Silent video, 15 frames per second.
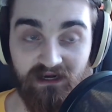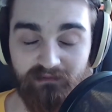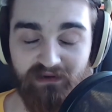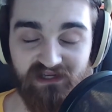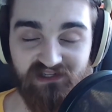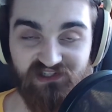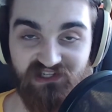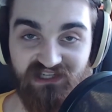
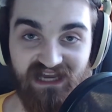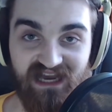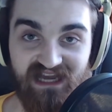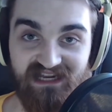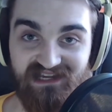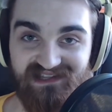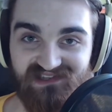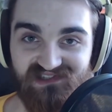Basically
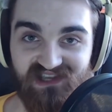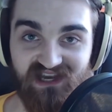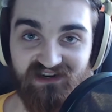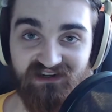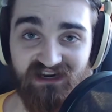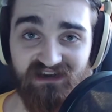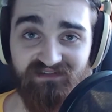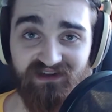any of the
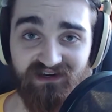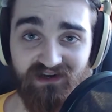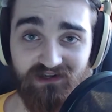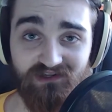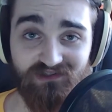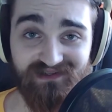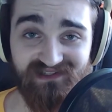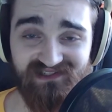Scandinavian
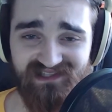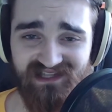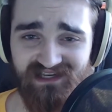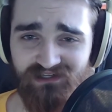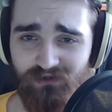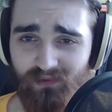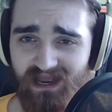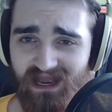countries, they
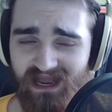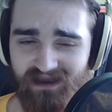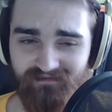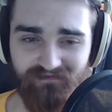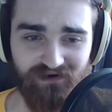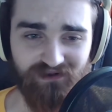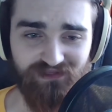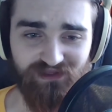do
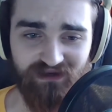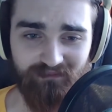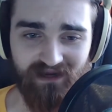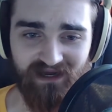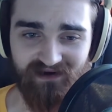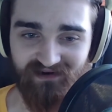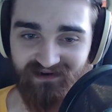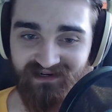everything
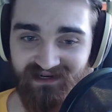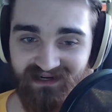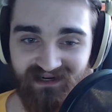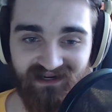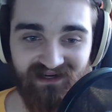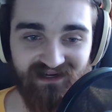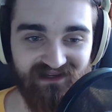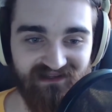better.
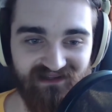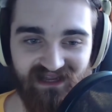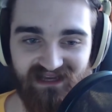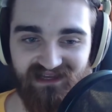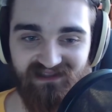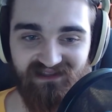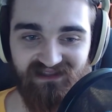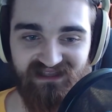
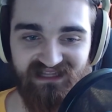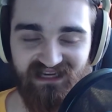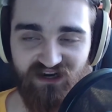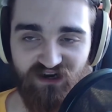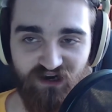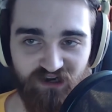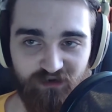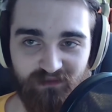Like, the
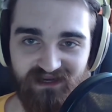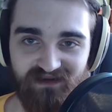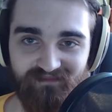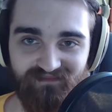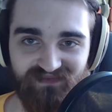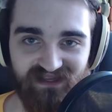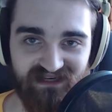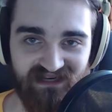economy
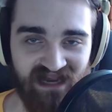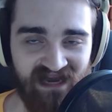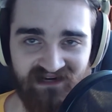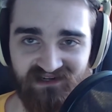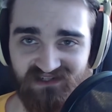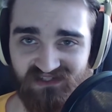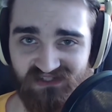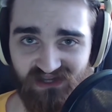in
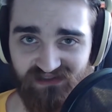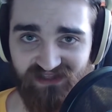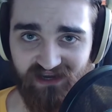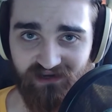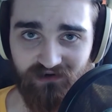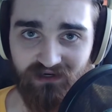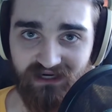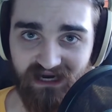Canada is not
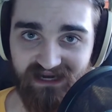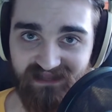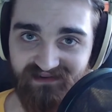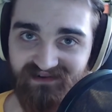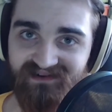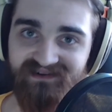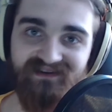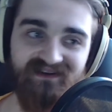that good
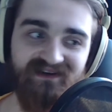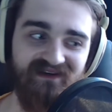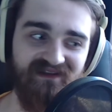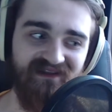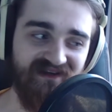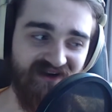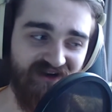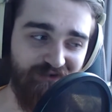either.
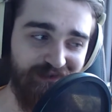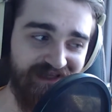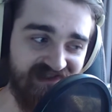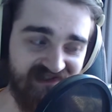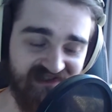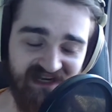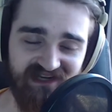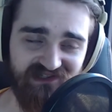The economy in the
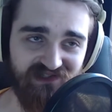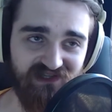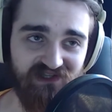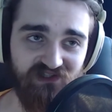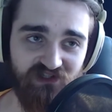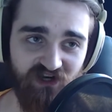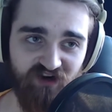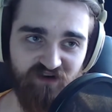States
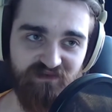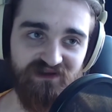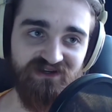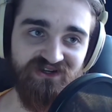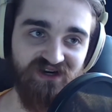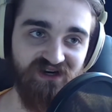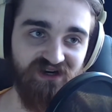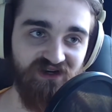is
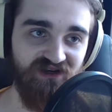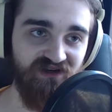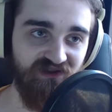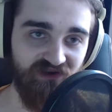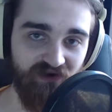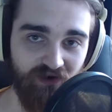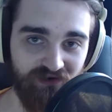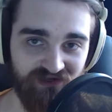garbage.
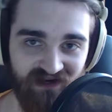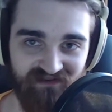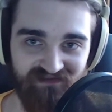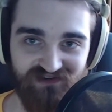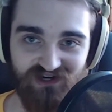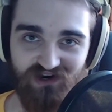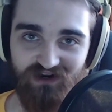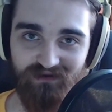There aren't enough
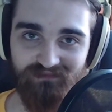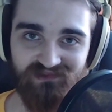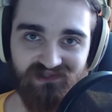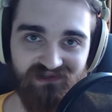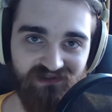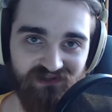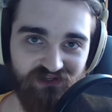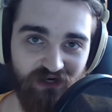jobs.
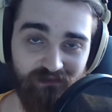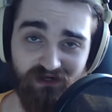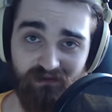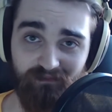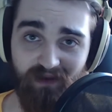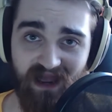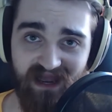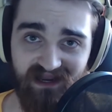The jobs
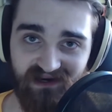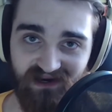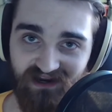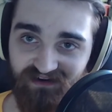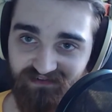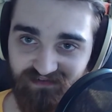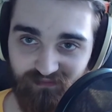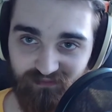aren't paying
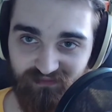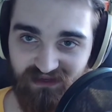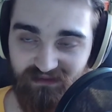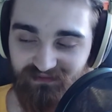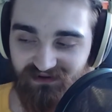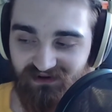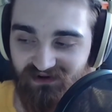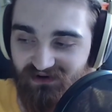enough.
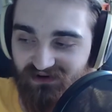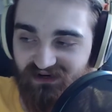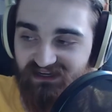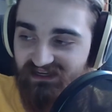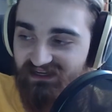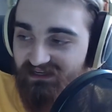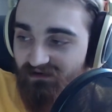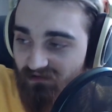People are
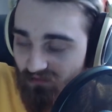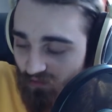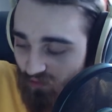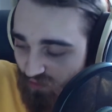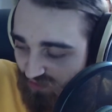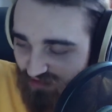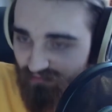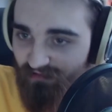in a
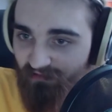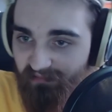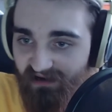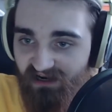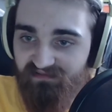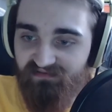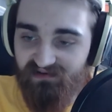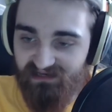horrible
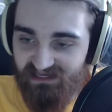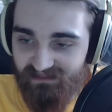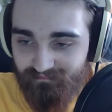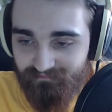poverty.